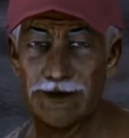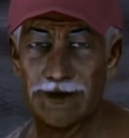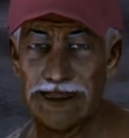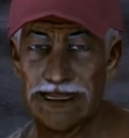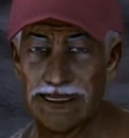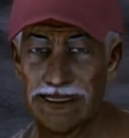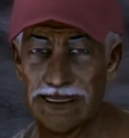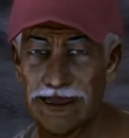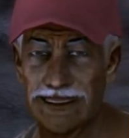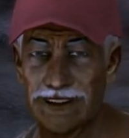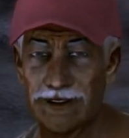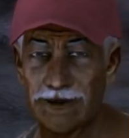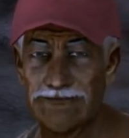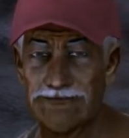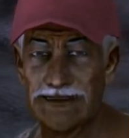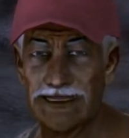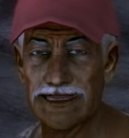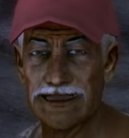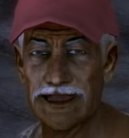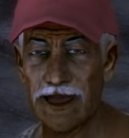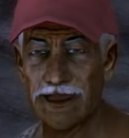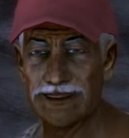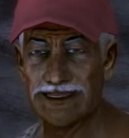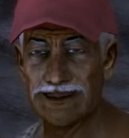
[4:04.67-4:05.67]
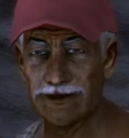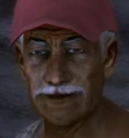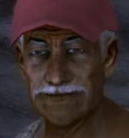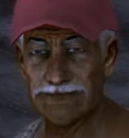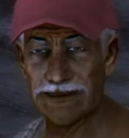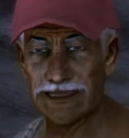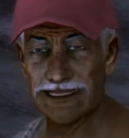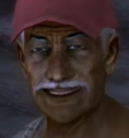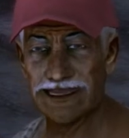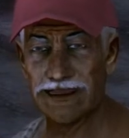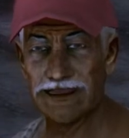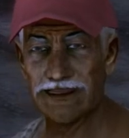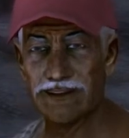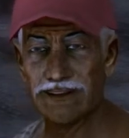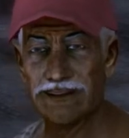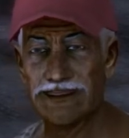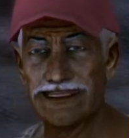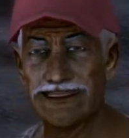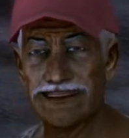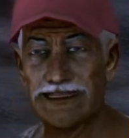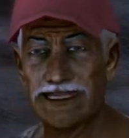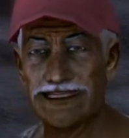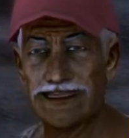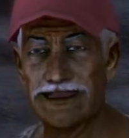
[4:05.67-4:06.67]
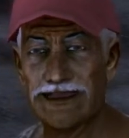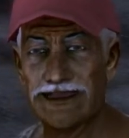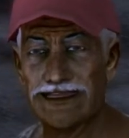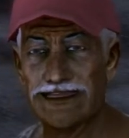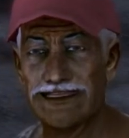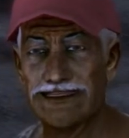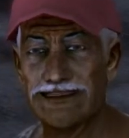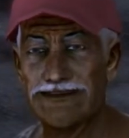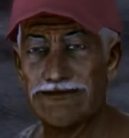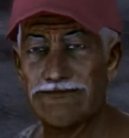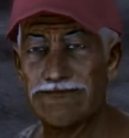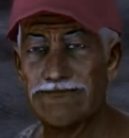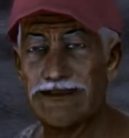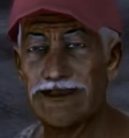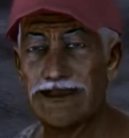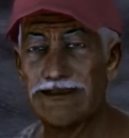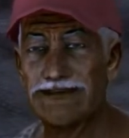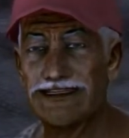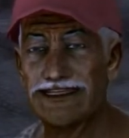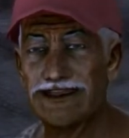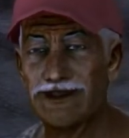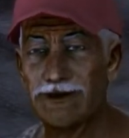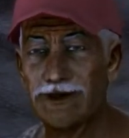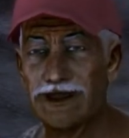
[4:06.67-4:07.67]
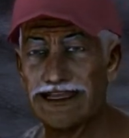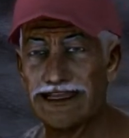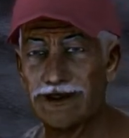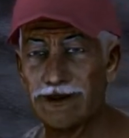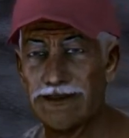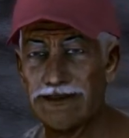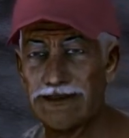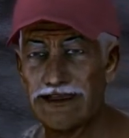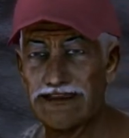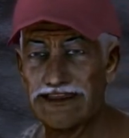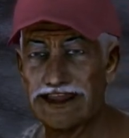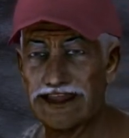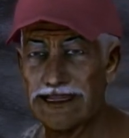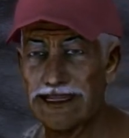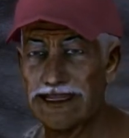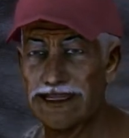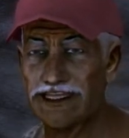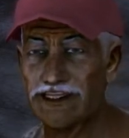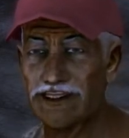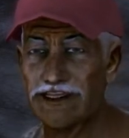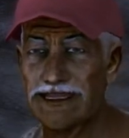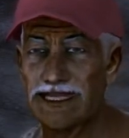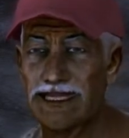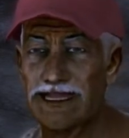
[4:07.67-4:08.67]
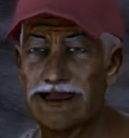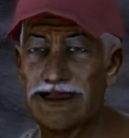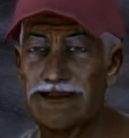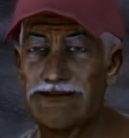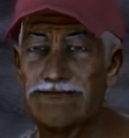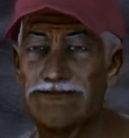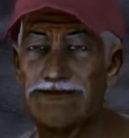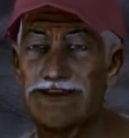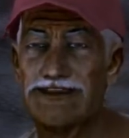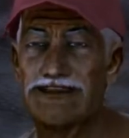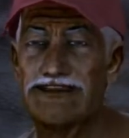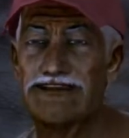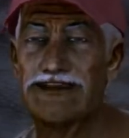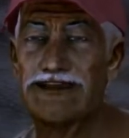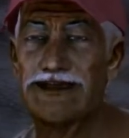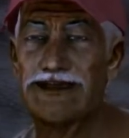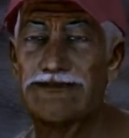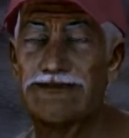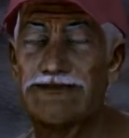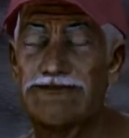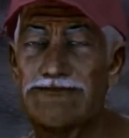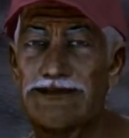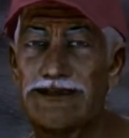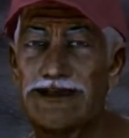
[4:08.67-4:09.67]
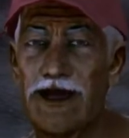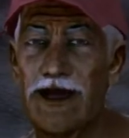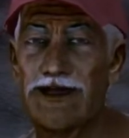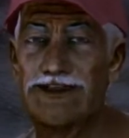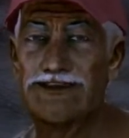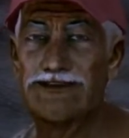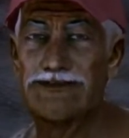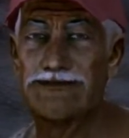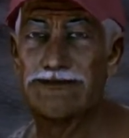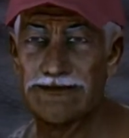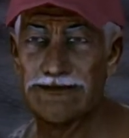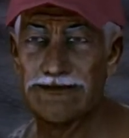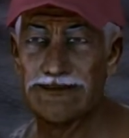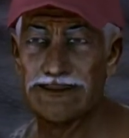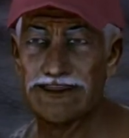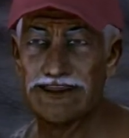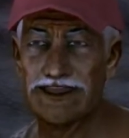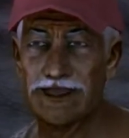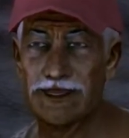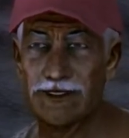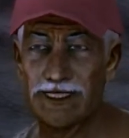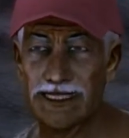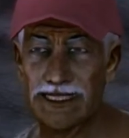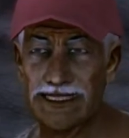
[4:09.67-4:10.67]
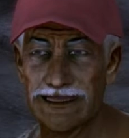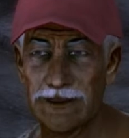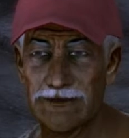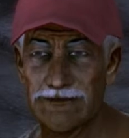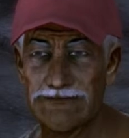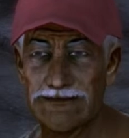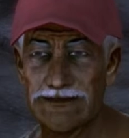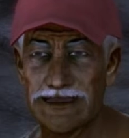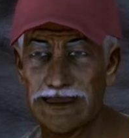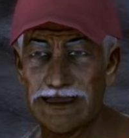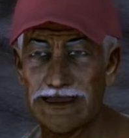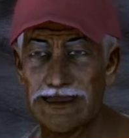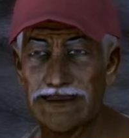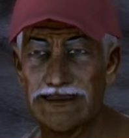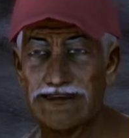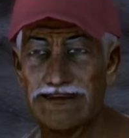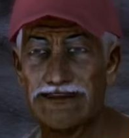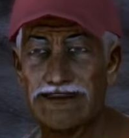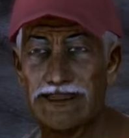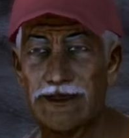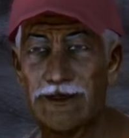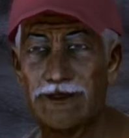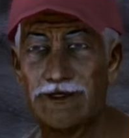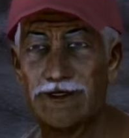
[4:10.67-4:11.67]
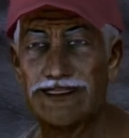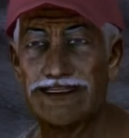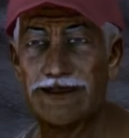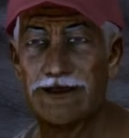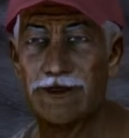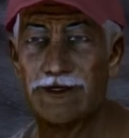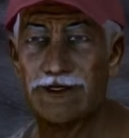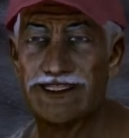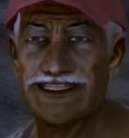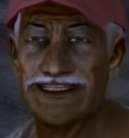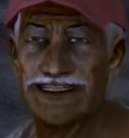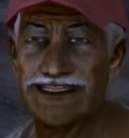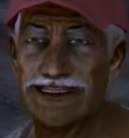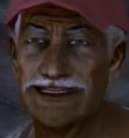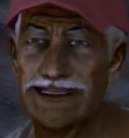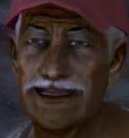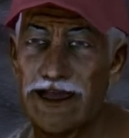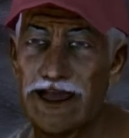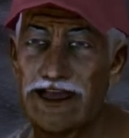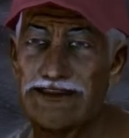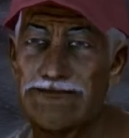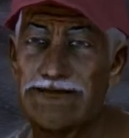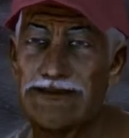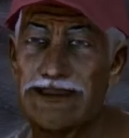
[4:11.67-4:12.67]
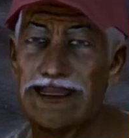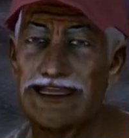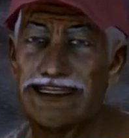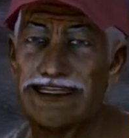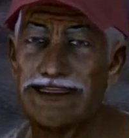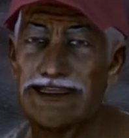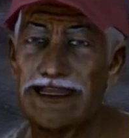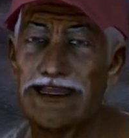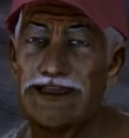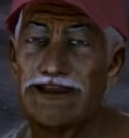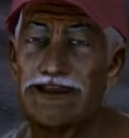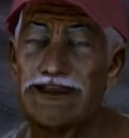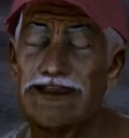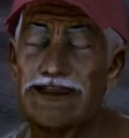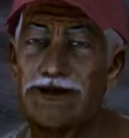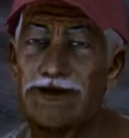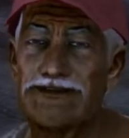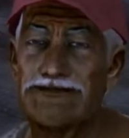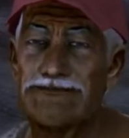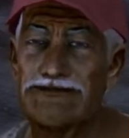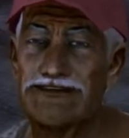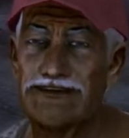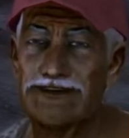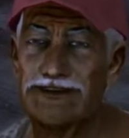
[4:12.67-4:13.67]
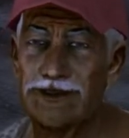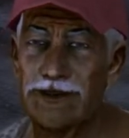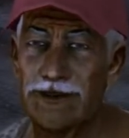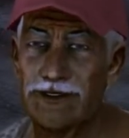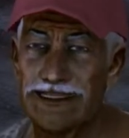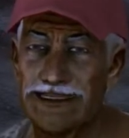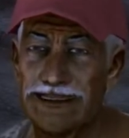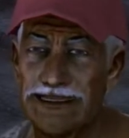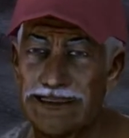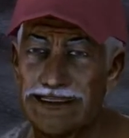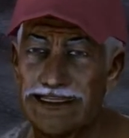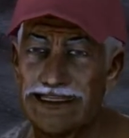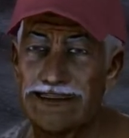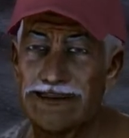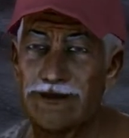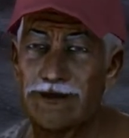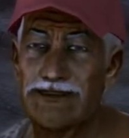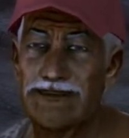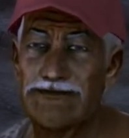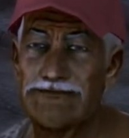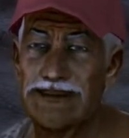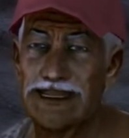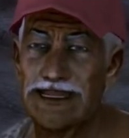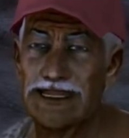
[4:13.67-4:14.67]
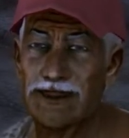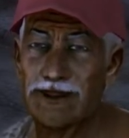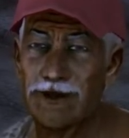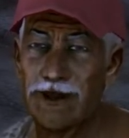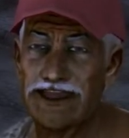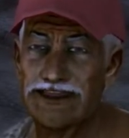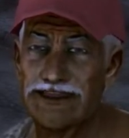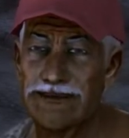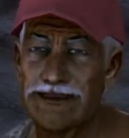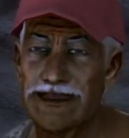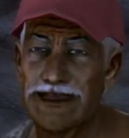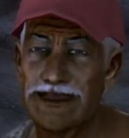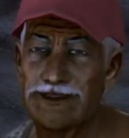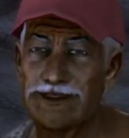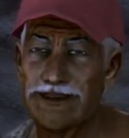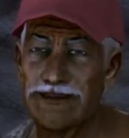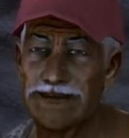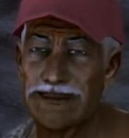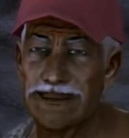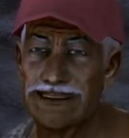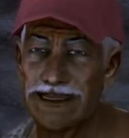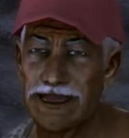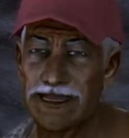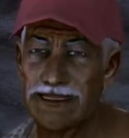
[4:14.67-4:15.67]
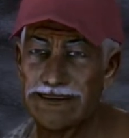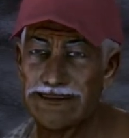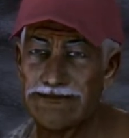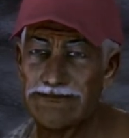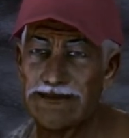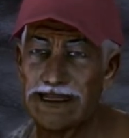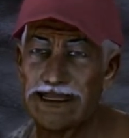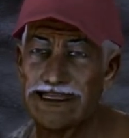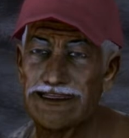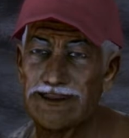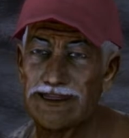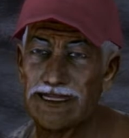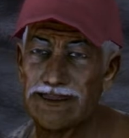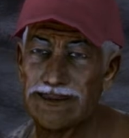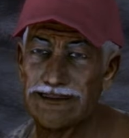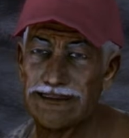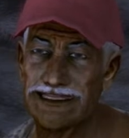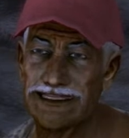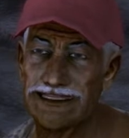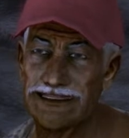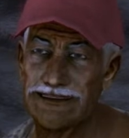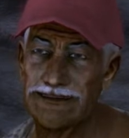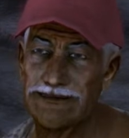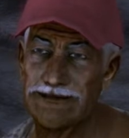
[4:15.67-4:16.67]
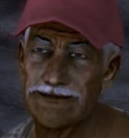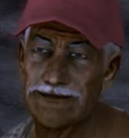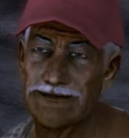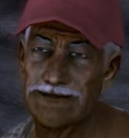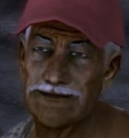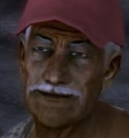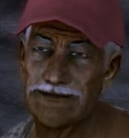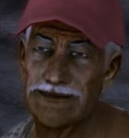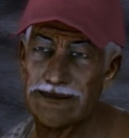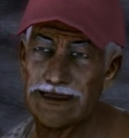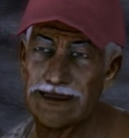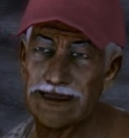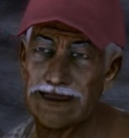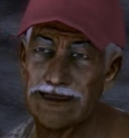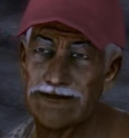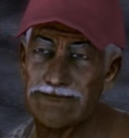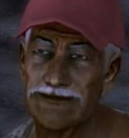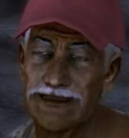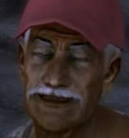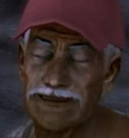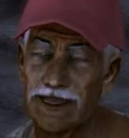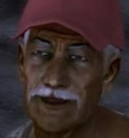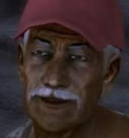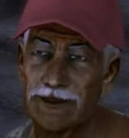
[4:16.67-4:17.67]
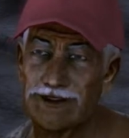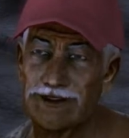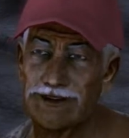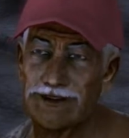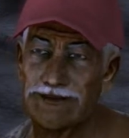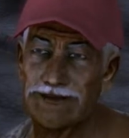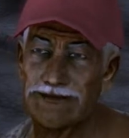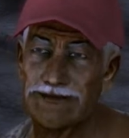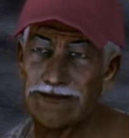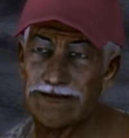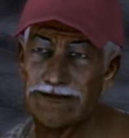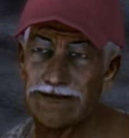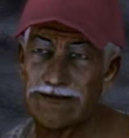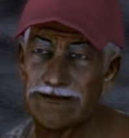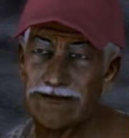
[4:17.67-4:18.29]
Well, assuming our equipment cache is intact, my squad would have the edge in armor and firepower. There's only a handful of us, though, so the best tactic would be for us to swoop in where the target isn't expecting us. How am I doing?